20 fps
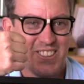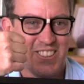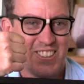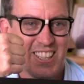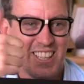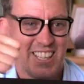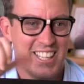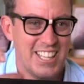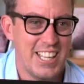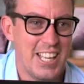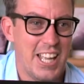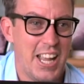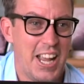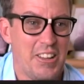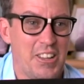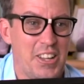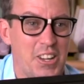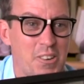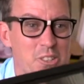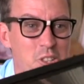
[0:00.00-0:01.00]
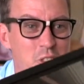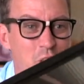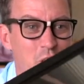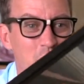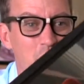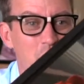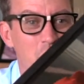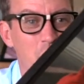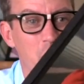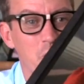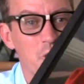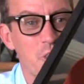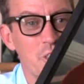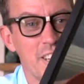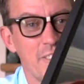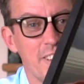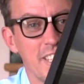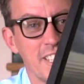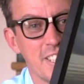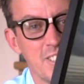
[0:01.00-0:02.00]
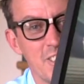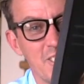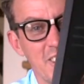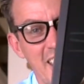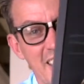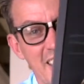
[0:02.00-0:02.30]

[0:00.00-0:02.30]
would have thought people were on crazy pills 20 years ago